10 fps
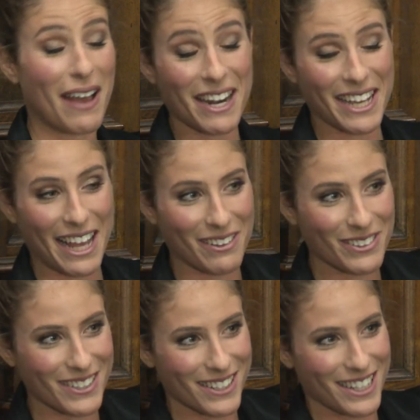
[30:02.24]
fan
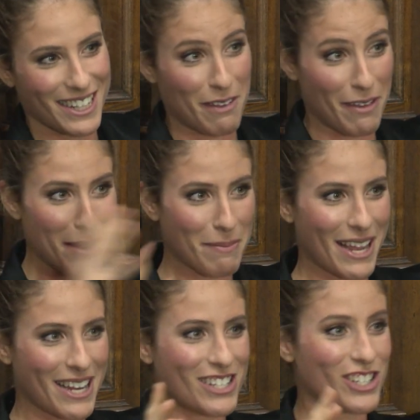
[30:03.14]
account, a fan
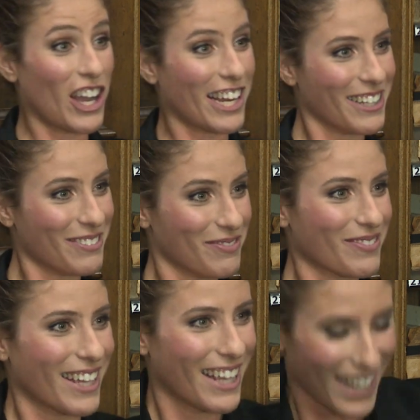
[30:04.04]
page in China.
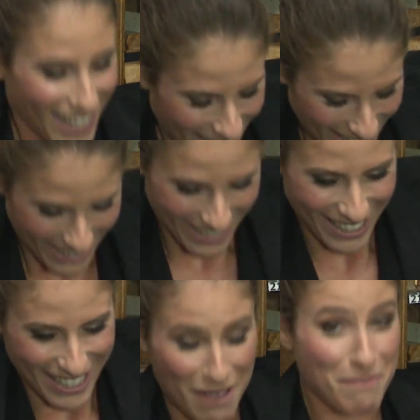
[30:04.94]

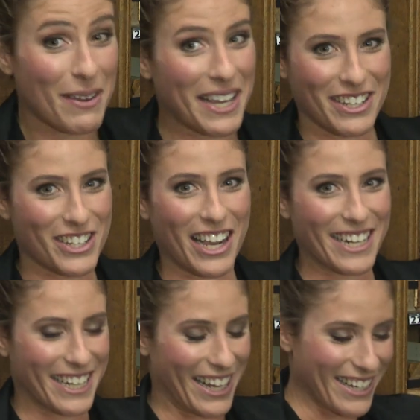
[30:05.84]
I'm big in
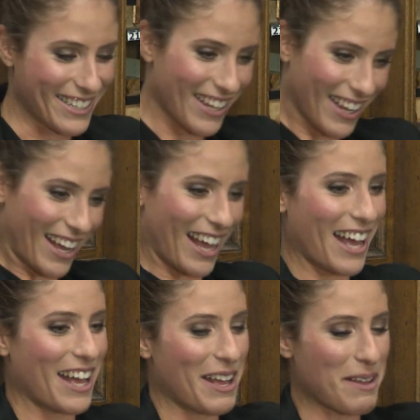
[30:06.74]
China, guys.
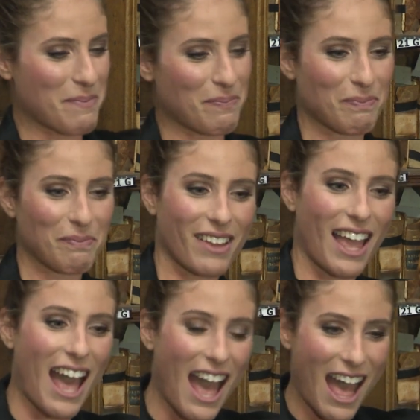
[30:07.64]
Um,
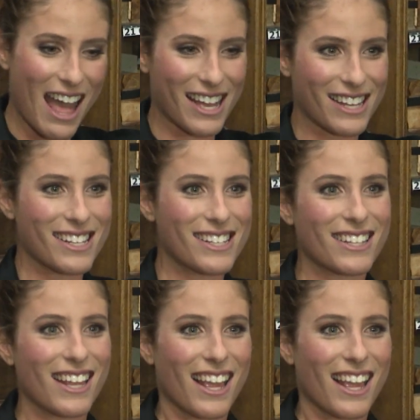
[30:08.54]
and